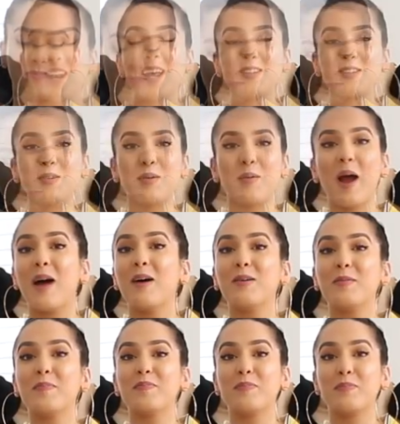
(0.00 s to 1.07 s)
Let's talk
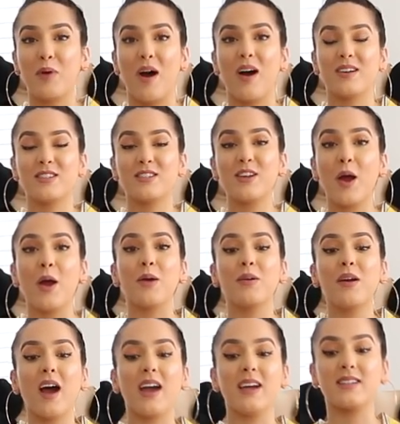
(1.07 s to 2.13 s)
about bras. So
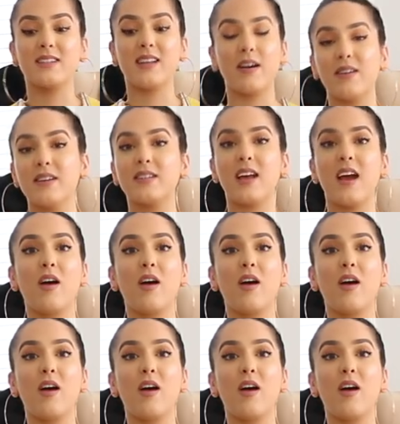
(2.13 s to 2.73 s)
guys, there is,